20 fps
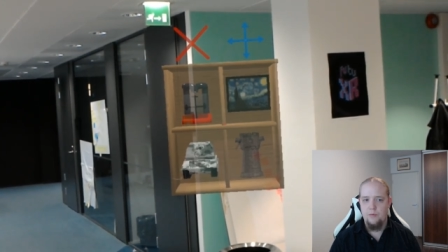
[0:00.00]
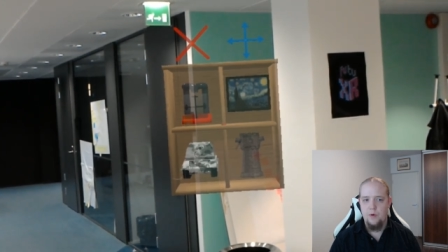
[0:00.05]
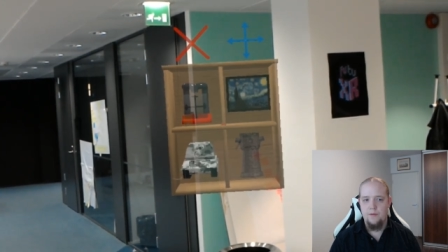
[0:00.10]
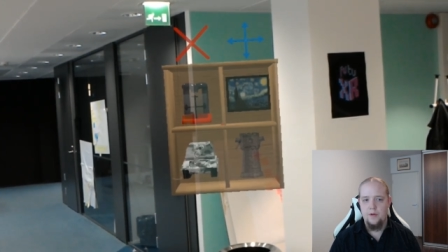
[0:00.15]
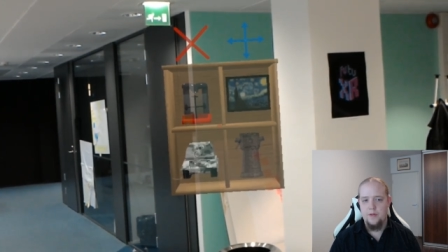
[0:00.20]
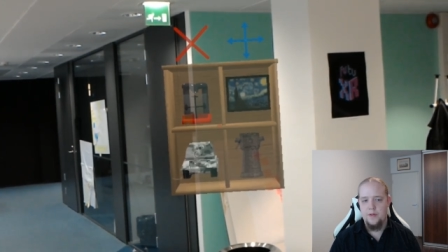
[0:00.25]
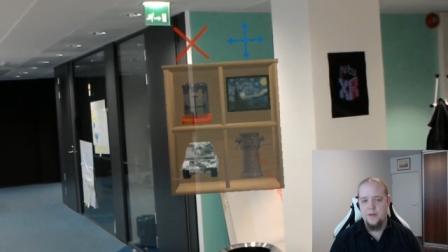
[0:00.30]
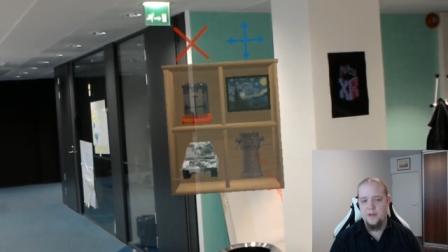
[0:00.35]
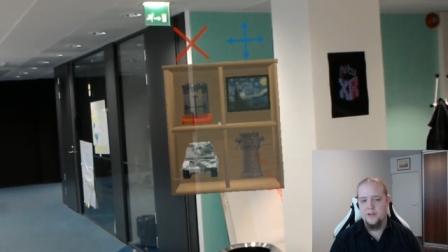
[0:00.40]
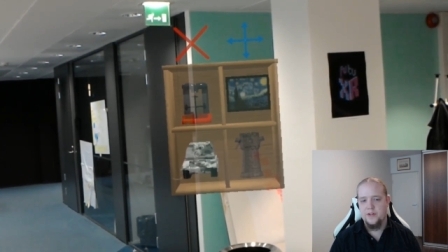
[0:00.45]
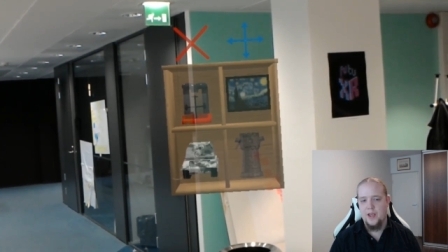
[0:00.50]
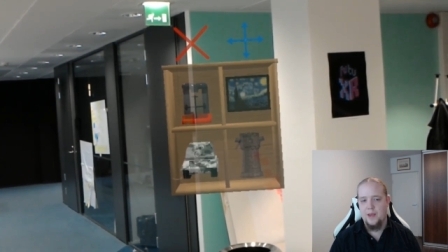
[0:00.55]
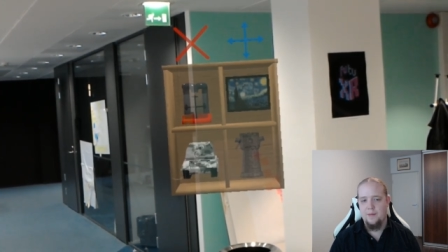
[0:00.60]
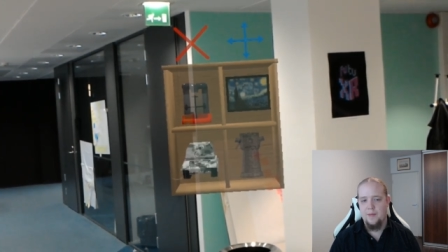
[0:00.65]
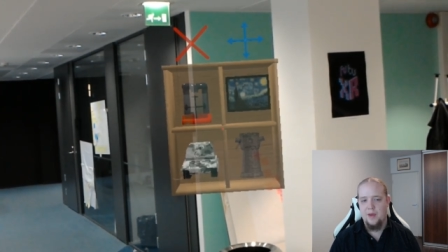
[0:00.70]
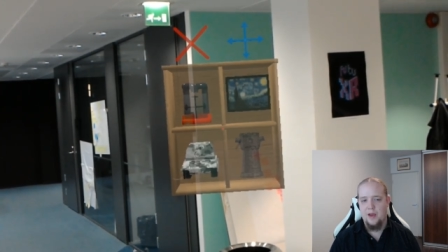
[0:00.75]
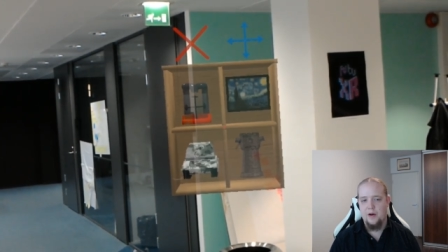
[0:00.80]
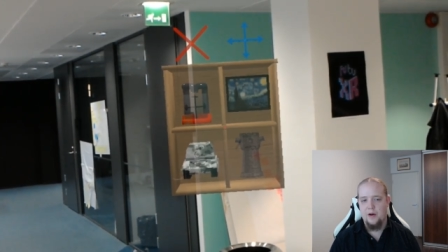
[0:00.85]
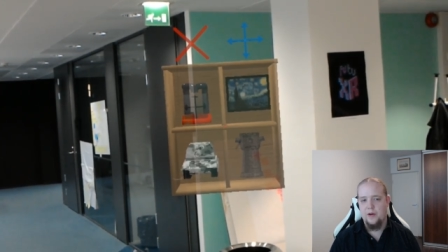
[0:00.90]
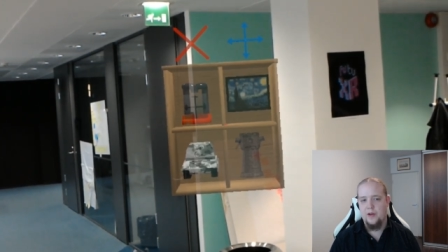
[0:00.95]
roughly the
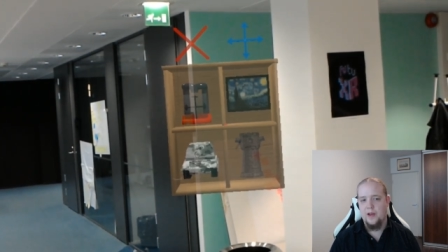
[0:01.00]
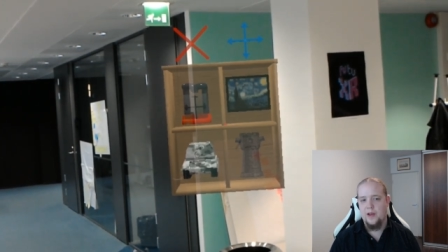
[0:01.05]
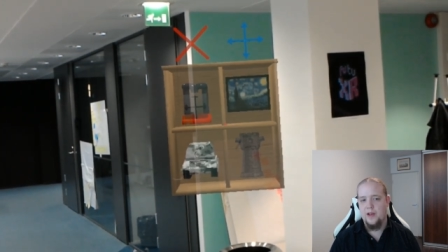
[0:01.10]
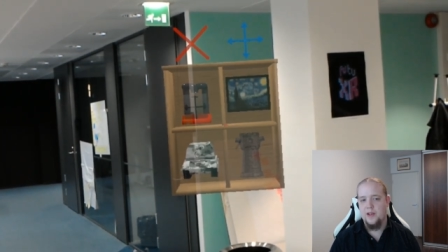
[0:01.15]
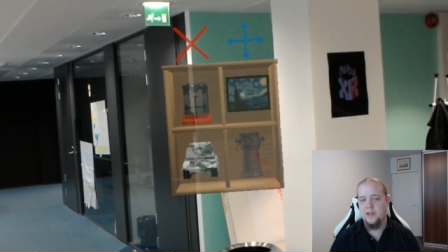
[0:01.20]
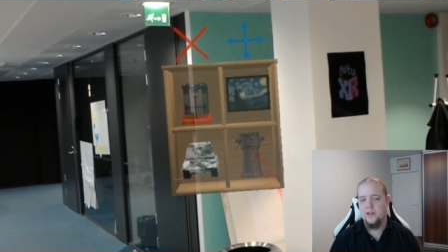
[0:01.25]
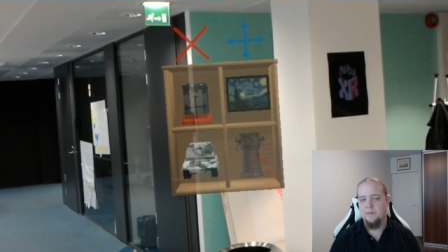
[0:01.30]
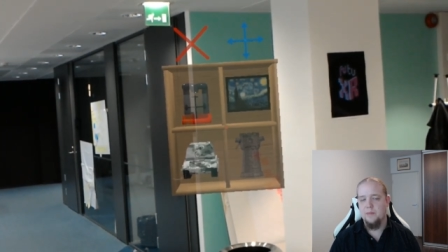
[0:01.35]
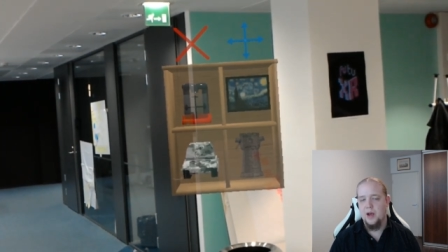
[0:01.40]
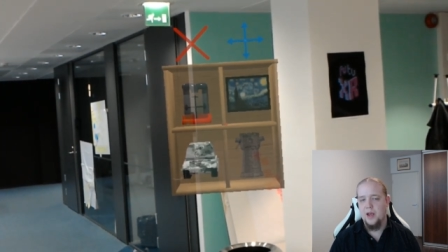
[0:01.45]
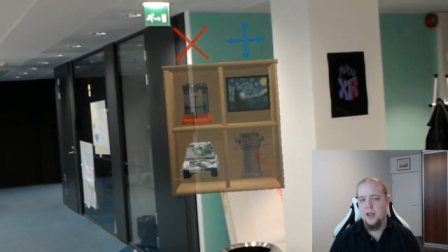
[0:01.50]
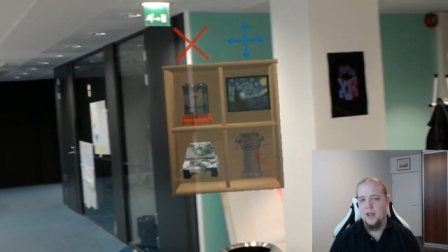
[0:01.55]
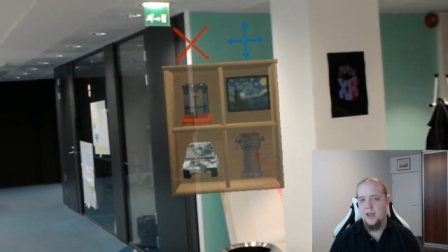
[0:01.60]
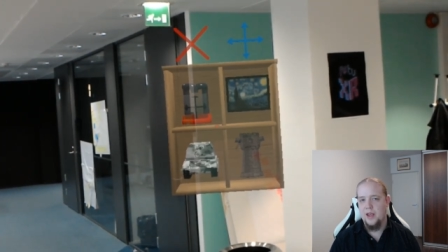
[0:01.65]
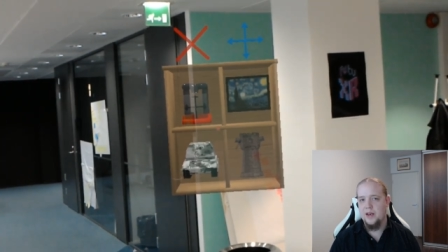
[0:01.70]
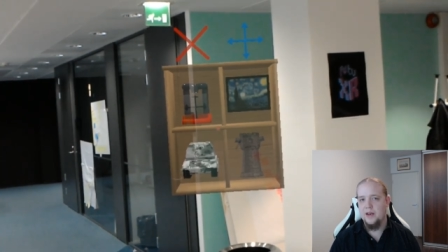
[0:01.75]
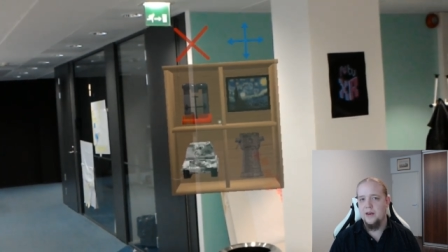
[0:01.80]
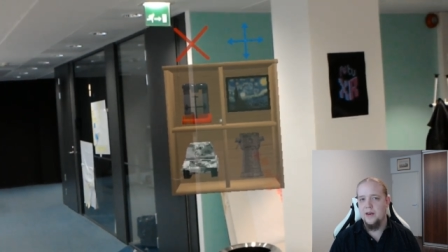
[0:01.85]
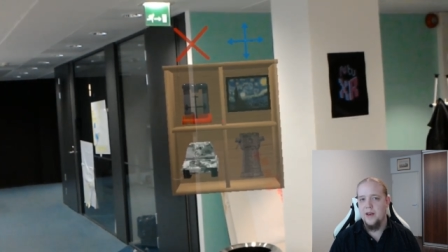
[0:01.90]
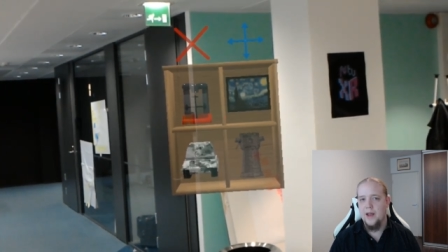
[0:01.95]
same area as my
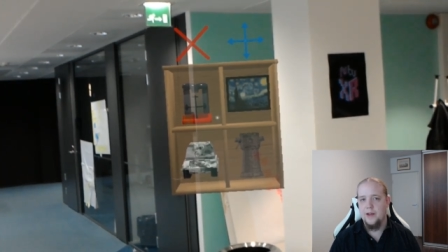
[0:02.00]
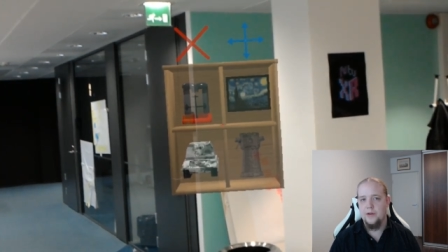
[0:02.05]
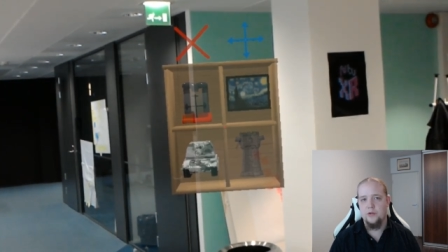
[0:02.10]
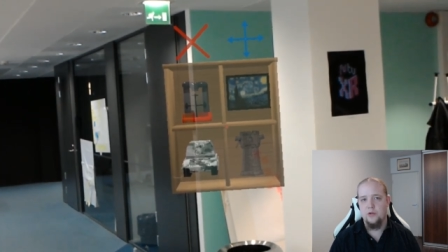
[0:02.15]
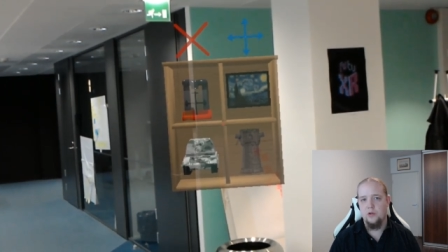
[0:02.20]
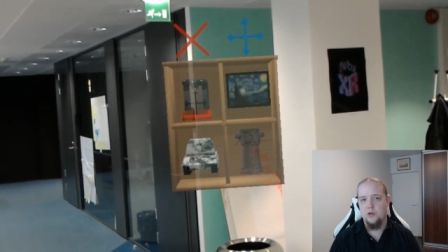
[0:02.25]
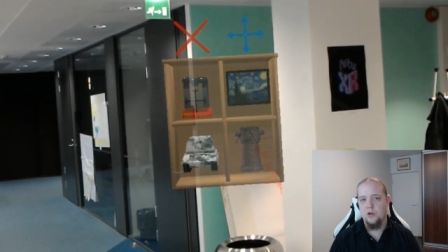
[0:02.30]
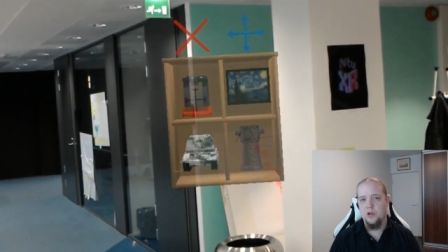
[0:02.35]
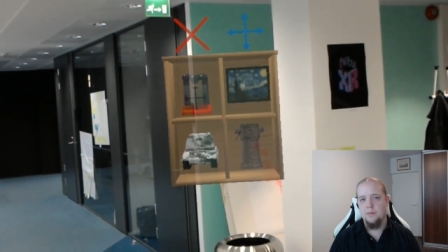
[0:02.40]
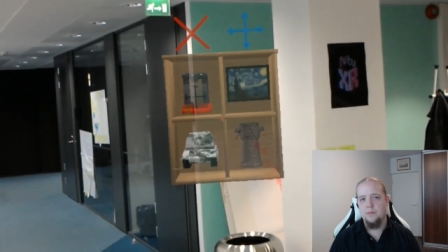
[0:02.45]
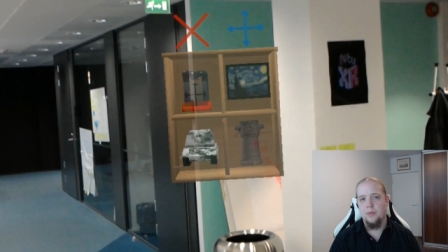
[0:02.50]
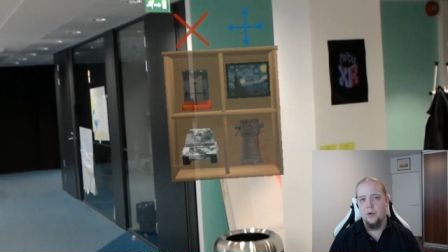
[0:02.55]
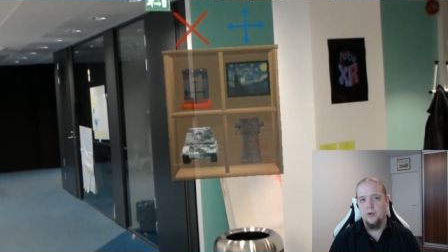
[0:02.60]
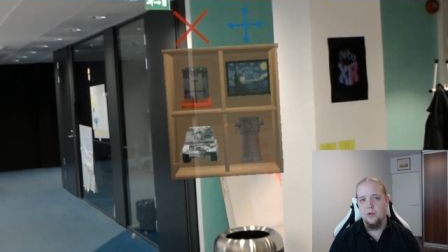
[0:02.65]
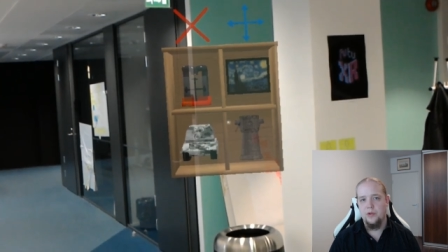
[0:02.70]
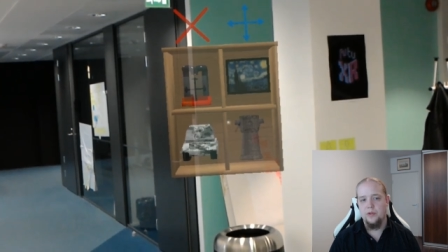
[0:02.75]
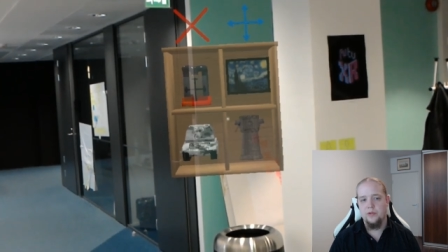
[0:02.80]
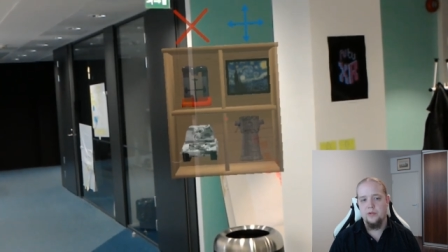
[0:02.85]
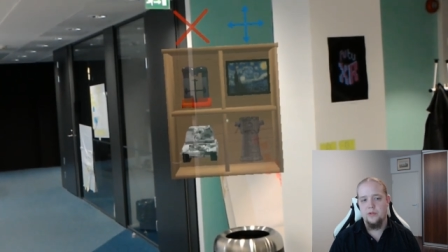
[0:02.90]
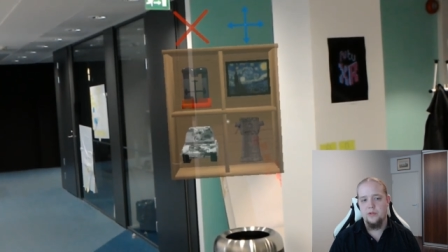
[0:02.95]
head naturally
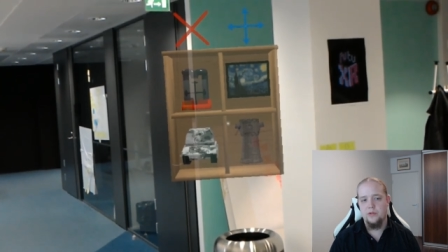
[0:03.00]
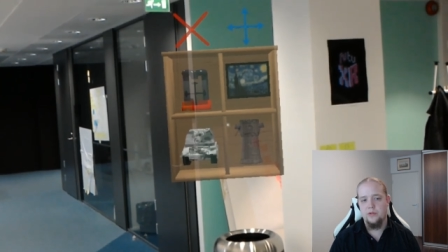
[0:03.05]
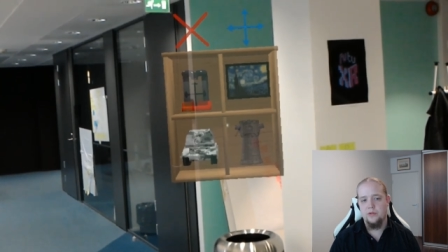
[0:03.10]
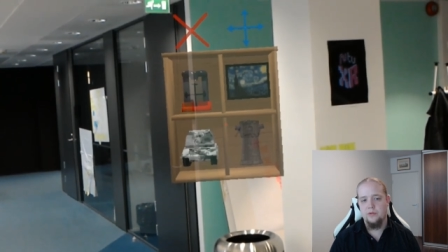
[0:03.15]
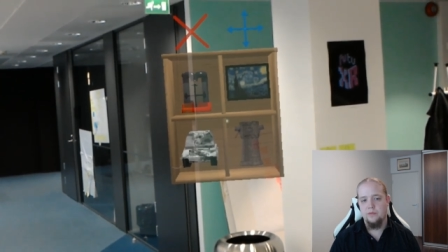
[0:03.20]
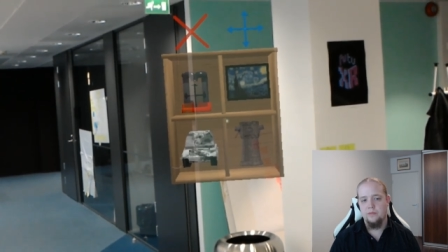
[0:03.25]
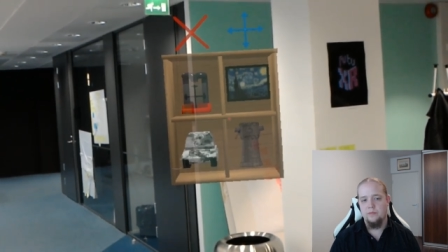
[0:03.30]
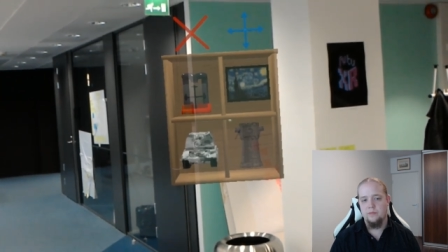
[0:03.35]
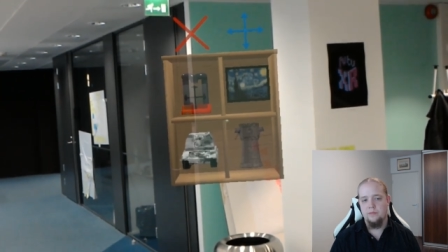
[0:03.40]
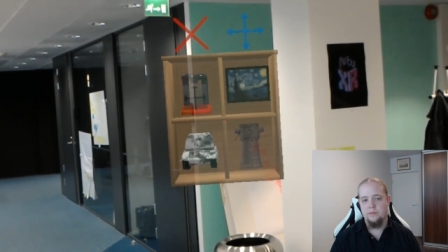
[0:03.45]
points.